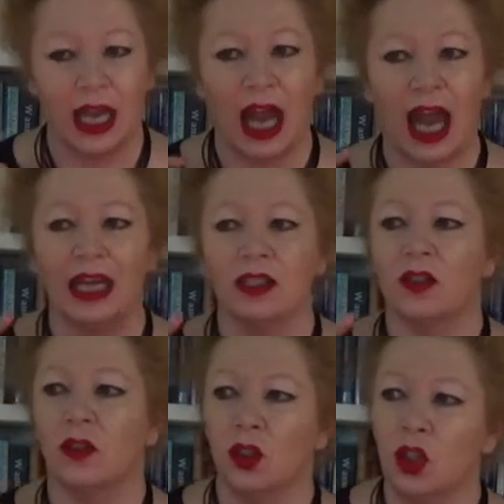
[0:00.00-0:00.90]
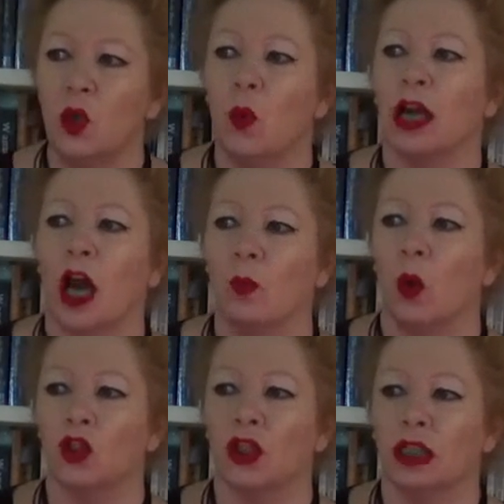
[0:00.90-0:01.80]
And the new one I'm
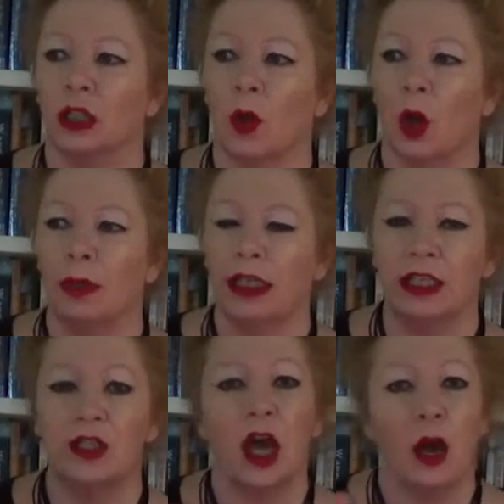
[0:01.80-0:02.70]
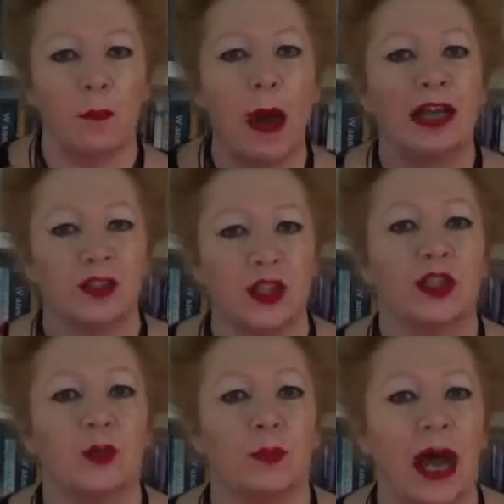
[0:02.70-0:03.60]
watching at the moment is
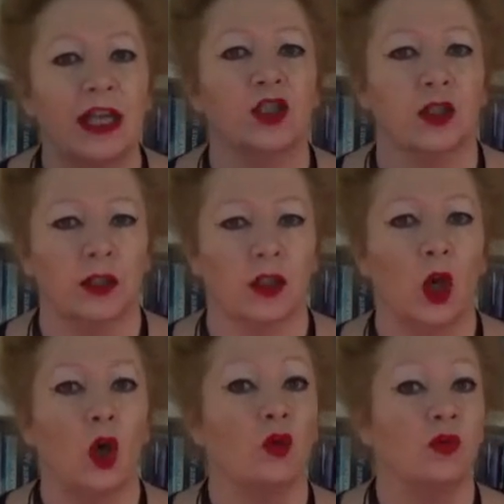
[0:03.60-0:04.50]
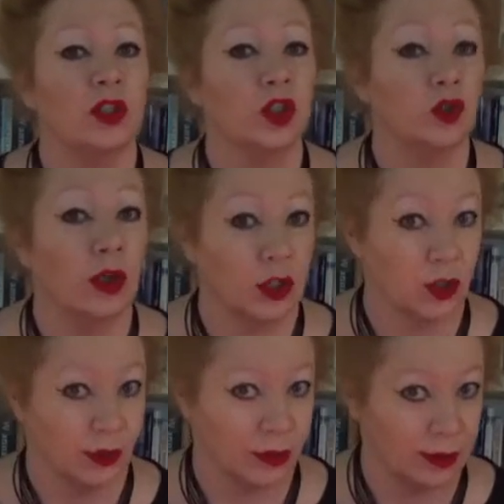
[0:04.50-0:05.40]
participation
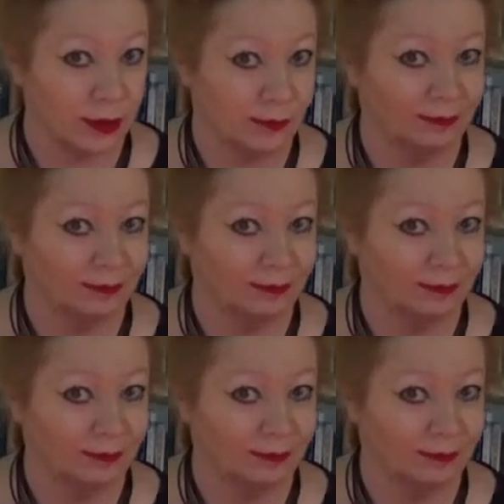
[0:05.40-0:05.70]
restrictions.